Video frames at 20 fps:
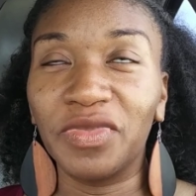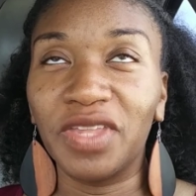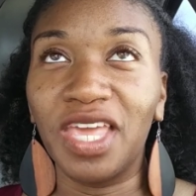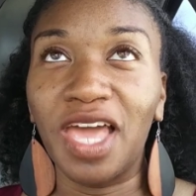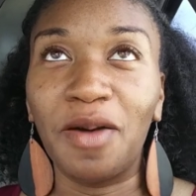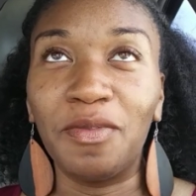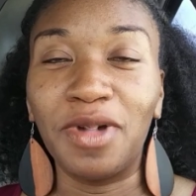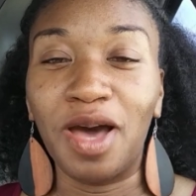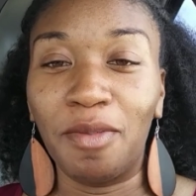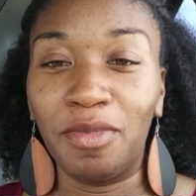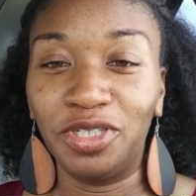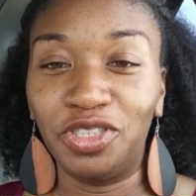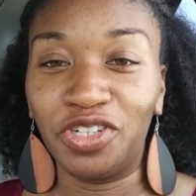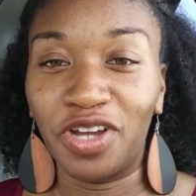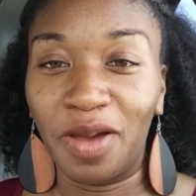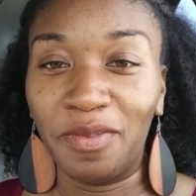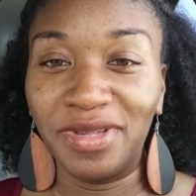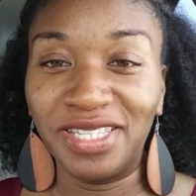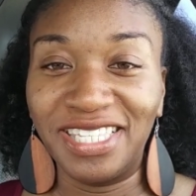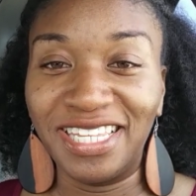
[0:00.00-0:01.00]
I'm I'm gonna
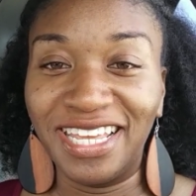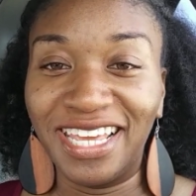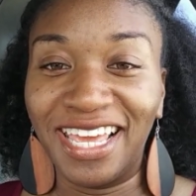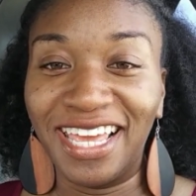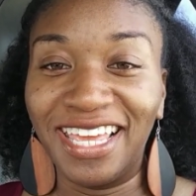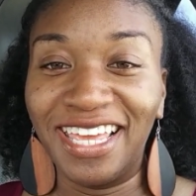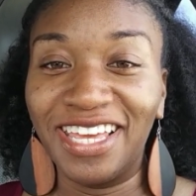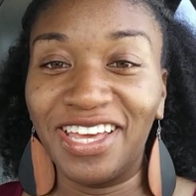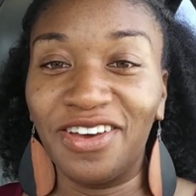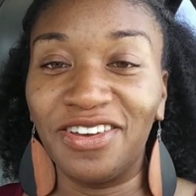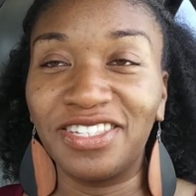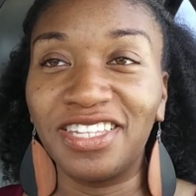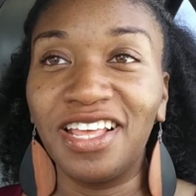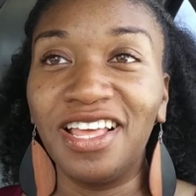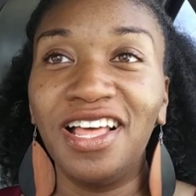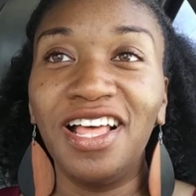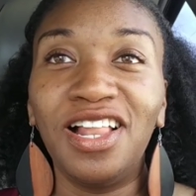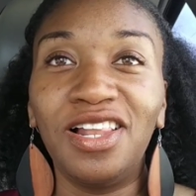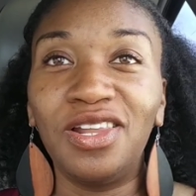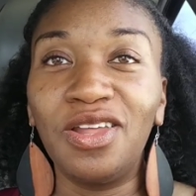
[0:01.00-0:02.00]
try, I'm gonna sing it. It goes,
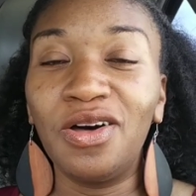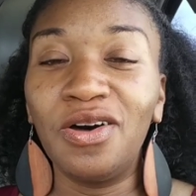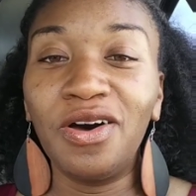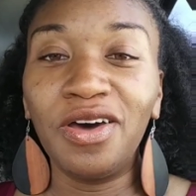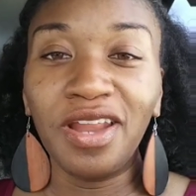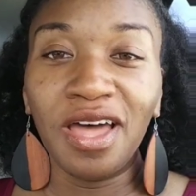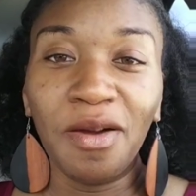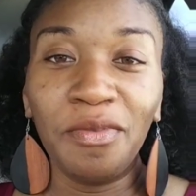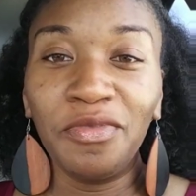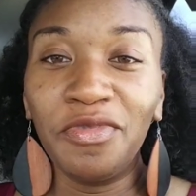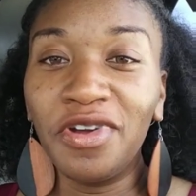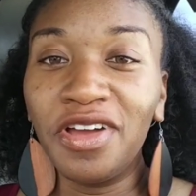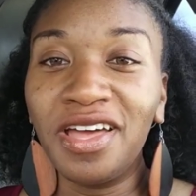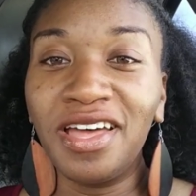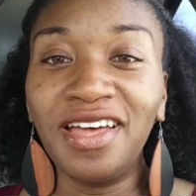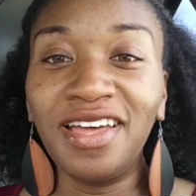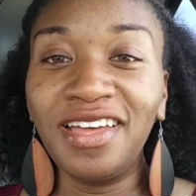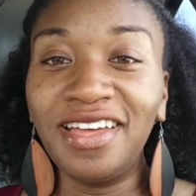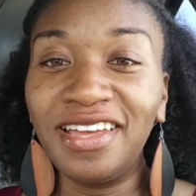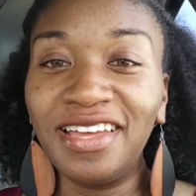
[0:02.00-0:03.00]
Lord, I'm
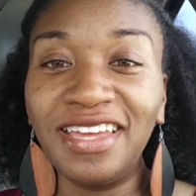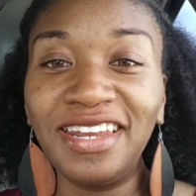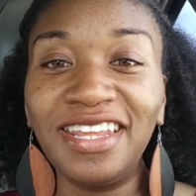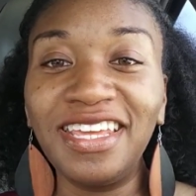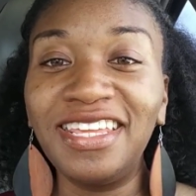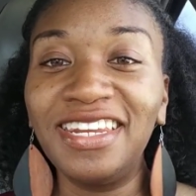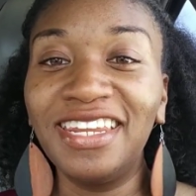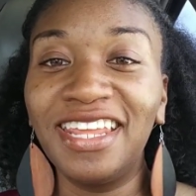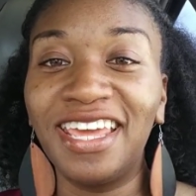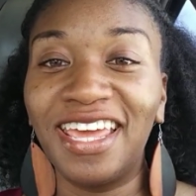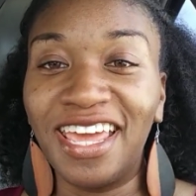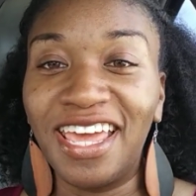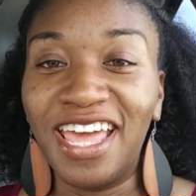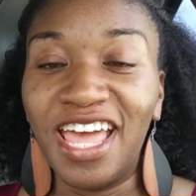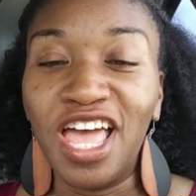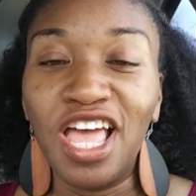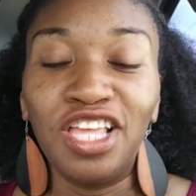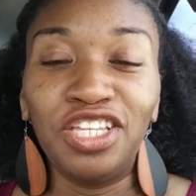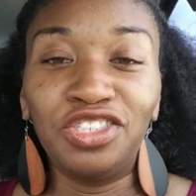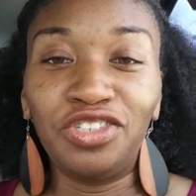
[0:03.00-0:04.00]
running.
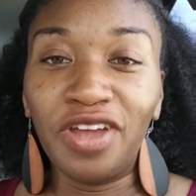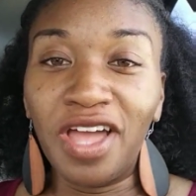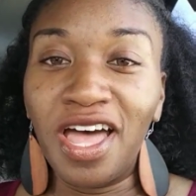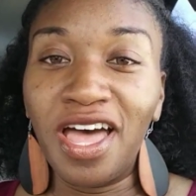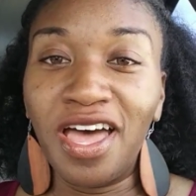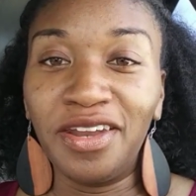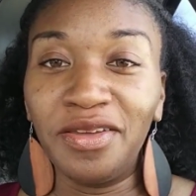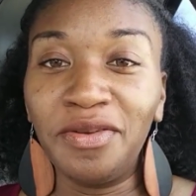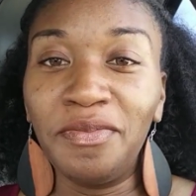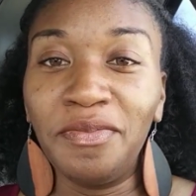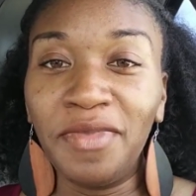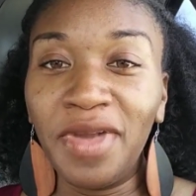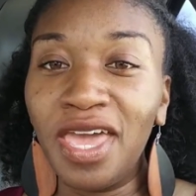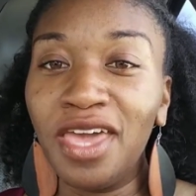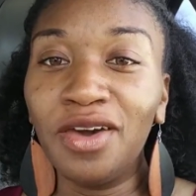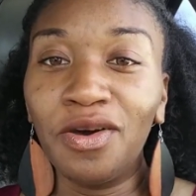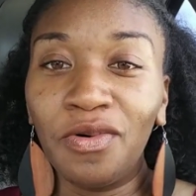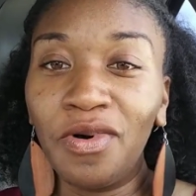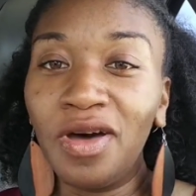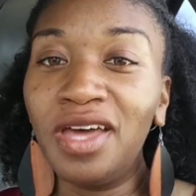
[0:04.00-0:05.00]
Trying to
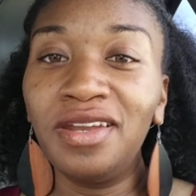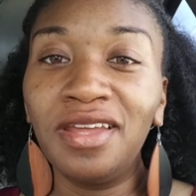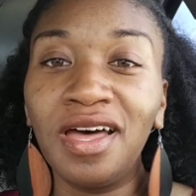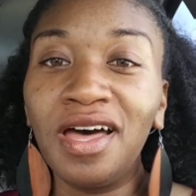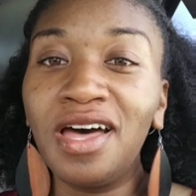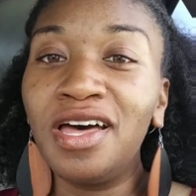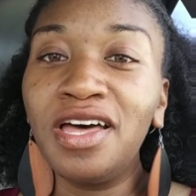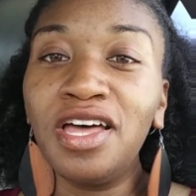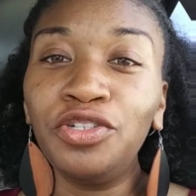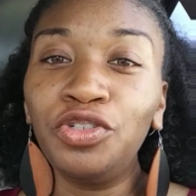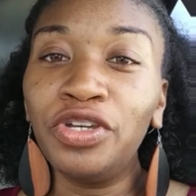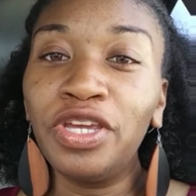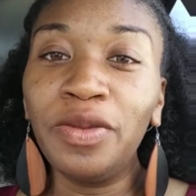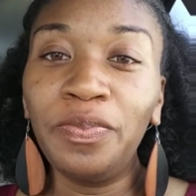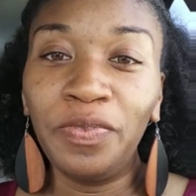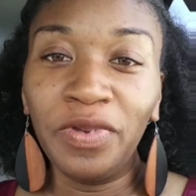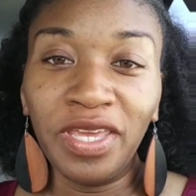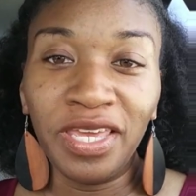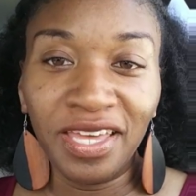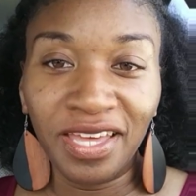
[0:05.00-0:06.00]
make
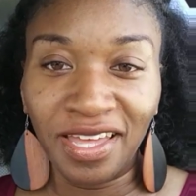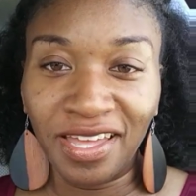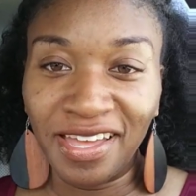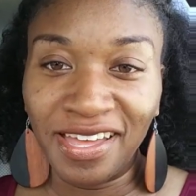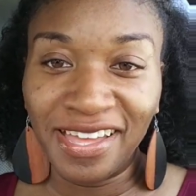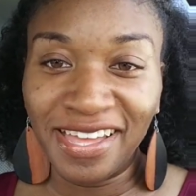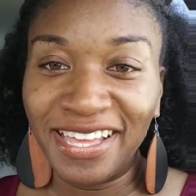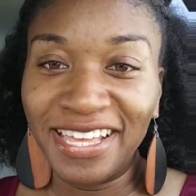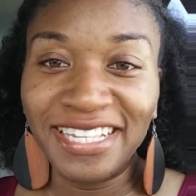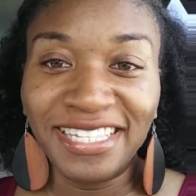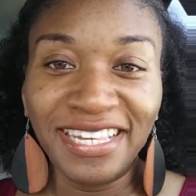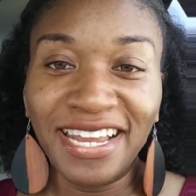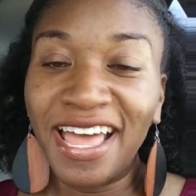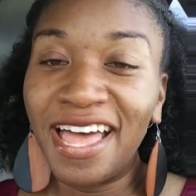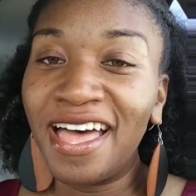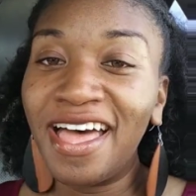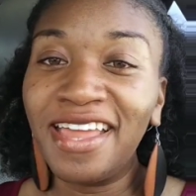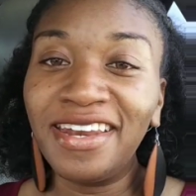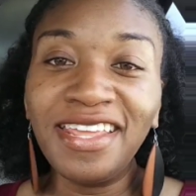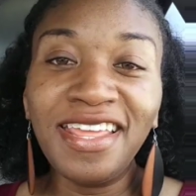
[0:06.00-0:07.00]
100 because
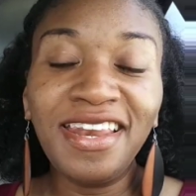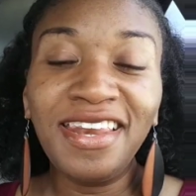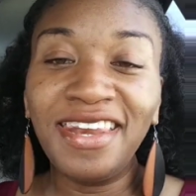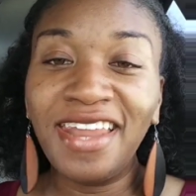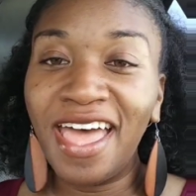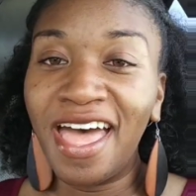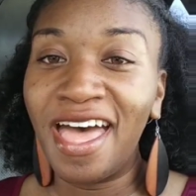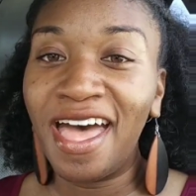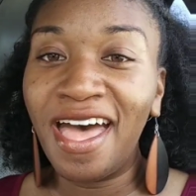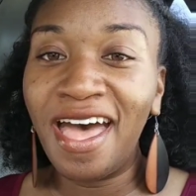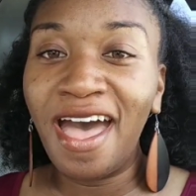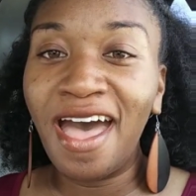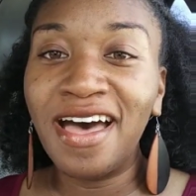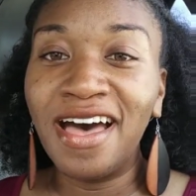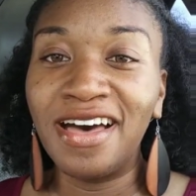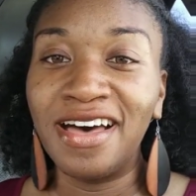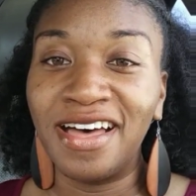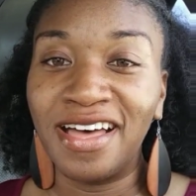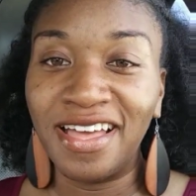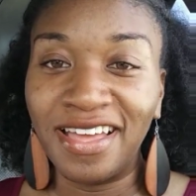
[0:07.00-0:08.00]

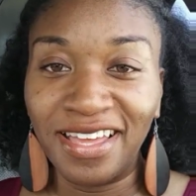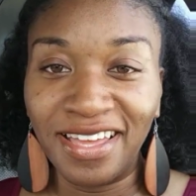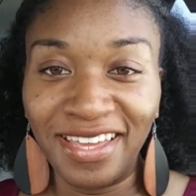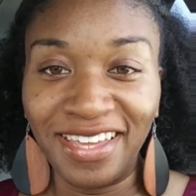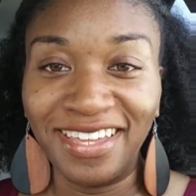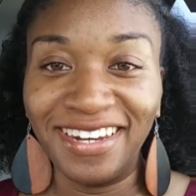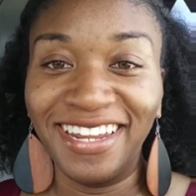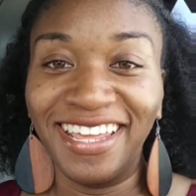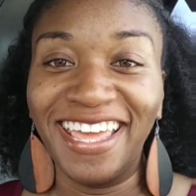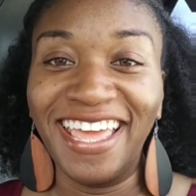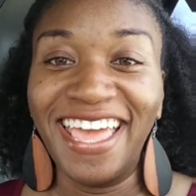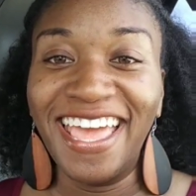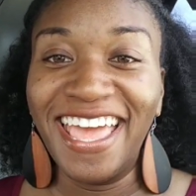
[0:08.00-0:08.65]
99 and